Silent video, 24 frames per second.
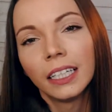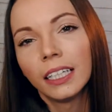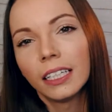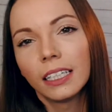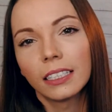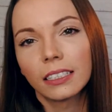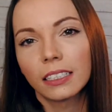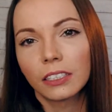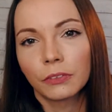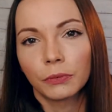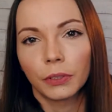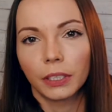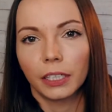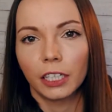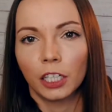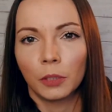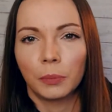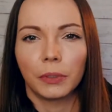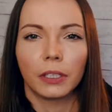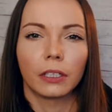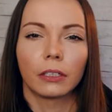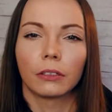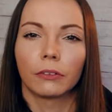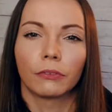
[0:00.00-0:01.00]
This isn't really going to
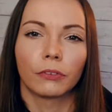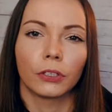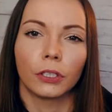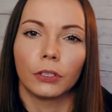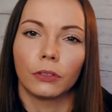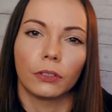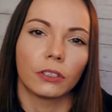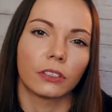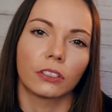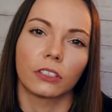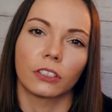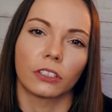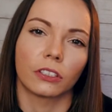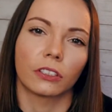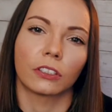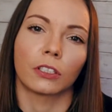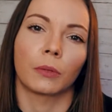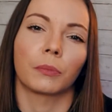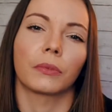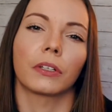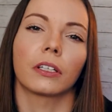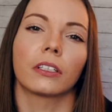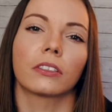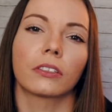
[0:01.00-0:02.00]
be a review. This is just
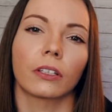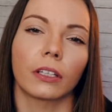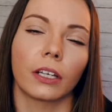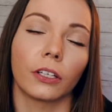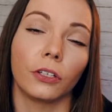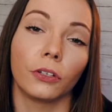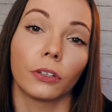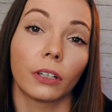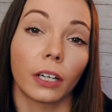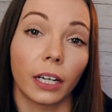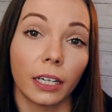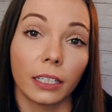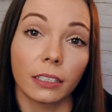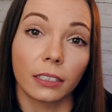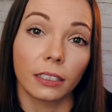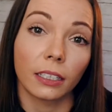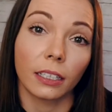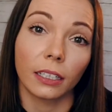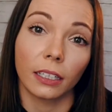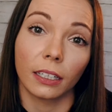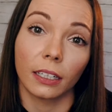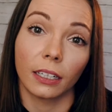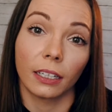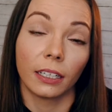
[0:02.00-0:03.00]
something so that you guys
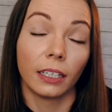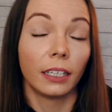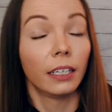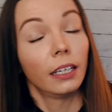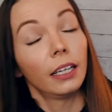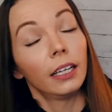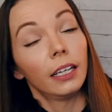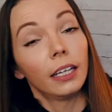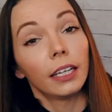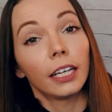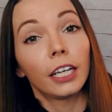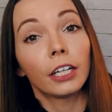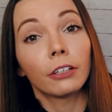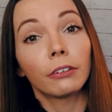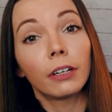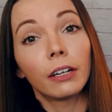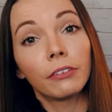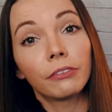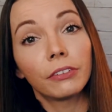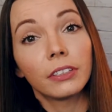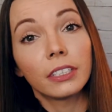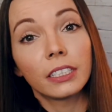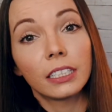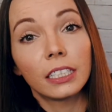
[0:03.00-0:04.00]
can get a
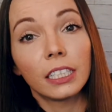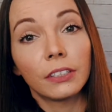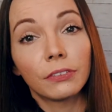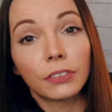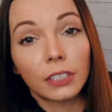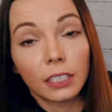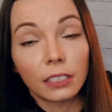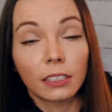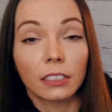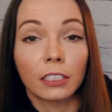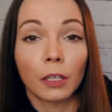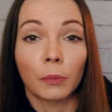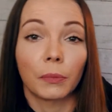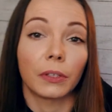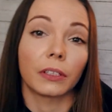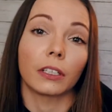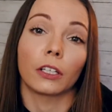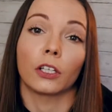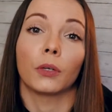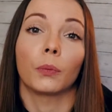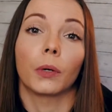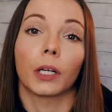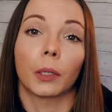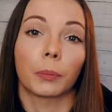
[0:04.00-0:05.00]
reference, see if this is something
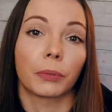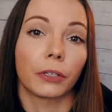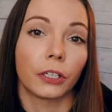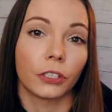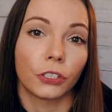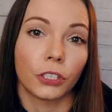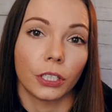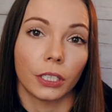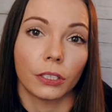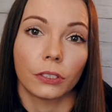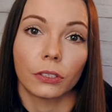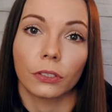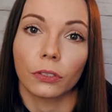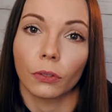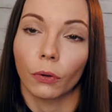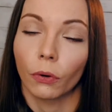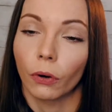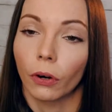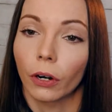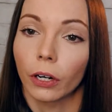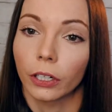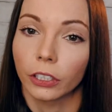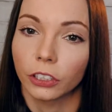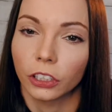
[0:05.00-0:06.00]
that you want to purchase
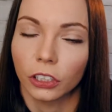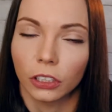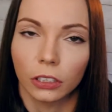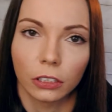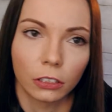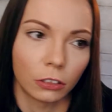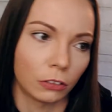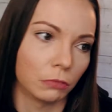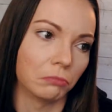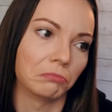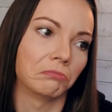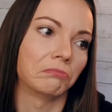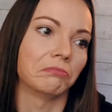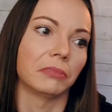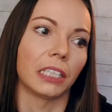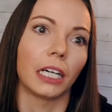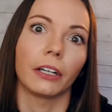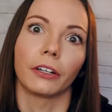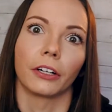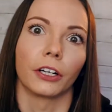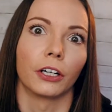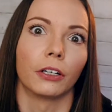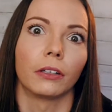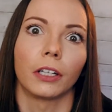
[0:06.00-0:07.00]
or just, I
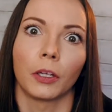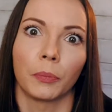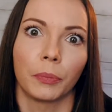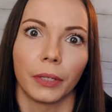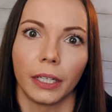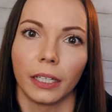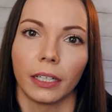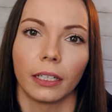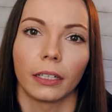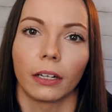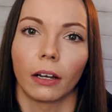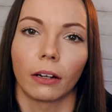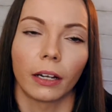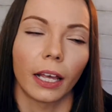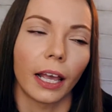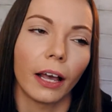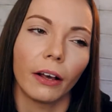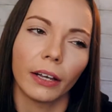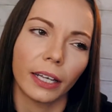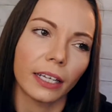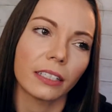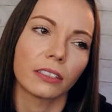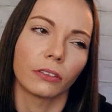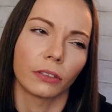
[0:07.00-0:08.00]
don't know, an opinion on it.
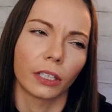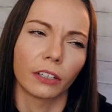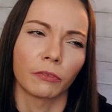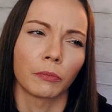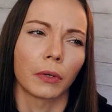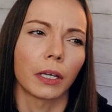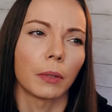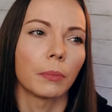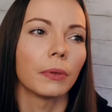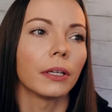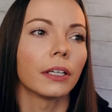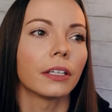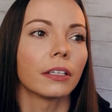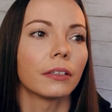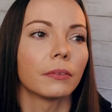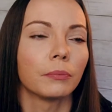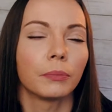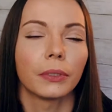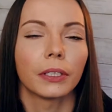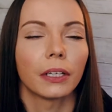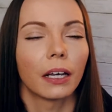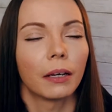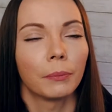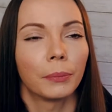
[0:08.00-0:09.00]
I guess I'll give my opinion,
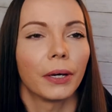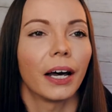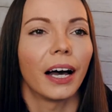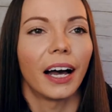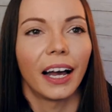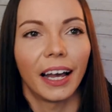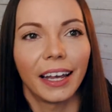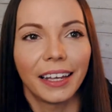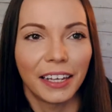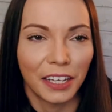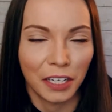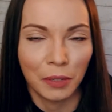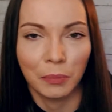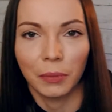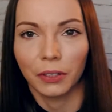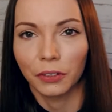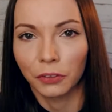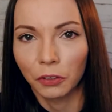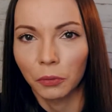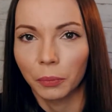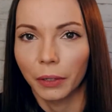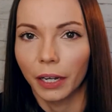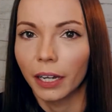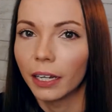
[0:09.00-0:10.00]
but I am a
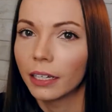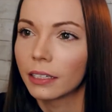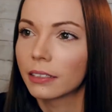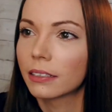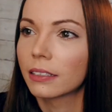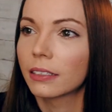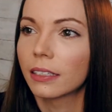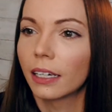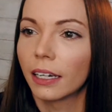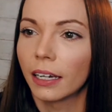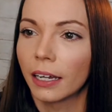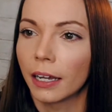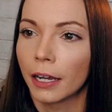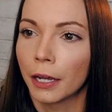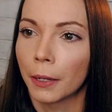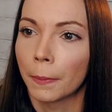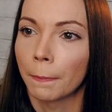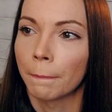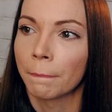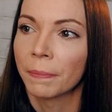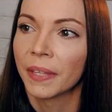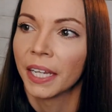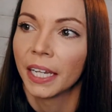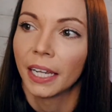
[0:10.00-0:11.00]
little biased.
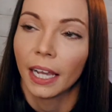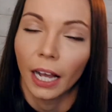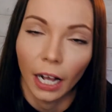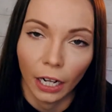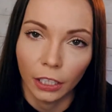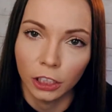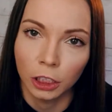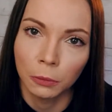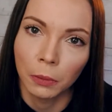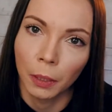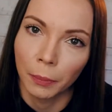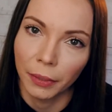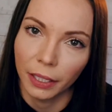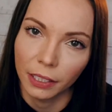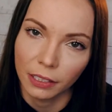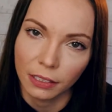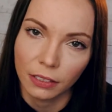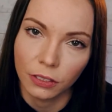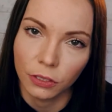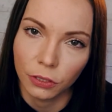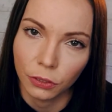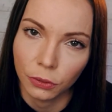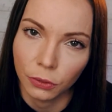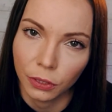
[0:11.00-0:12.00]
I'll do my
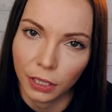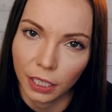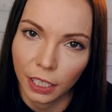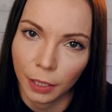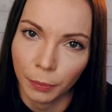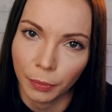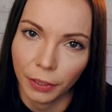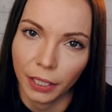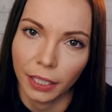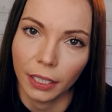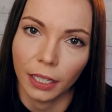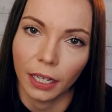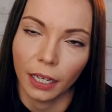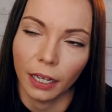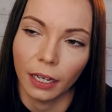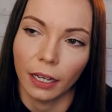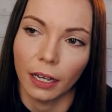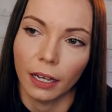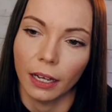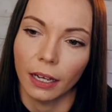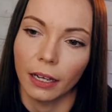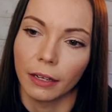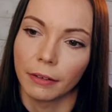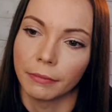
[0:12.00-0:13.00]
best to keep it
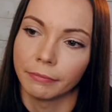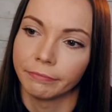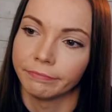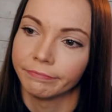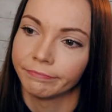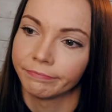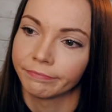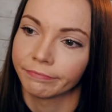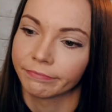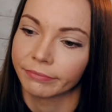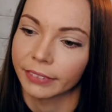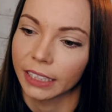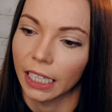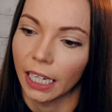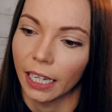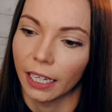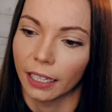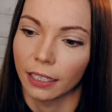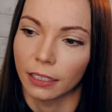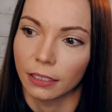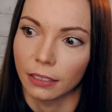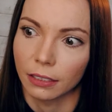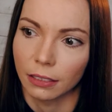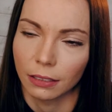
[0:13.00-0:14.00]

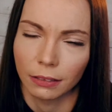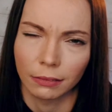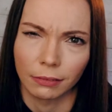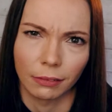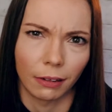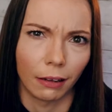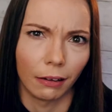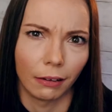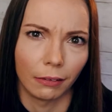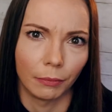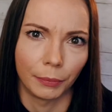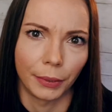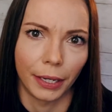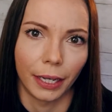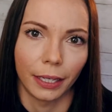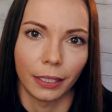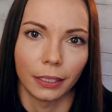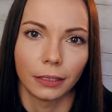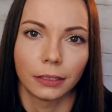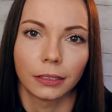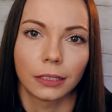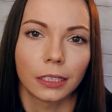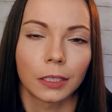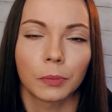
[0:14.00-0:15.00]
as
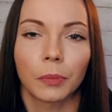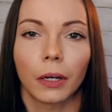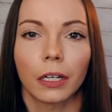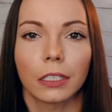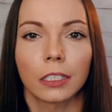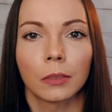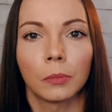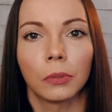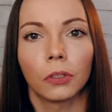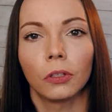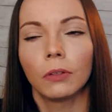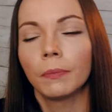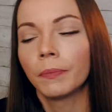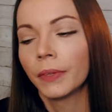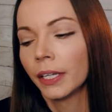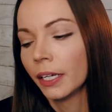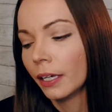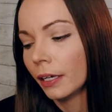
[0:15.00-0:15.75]
non-biased as possible.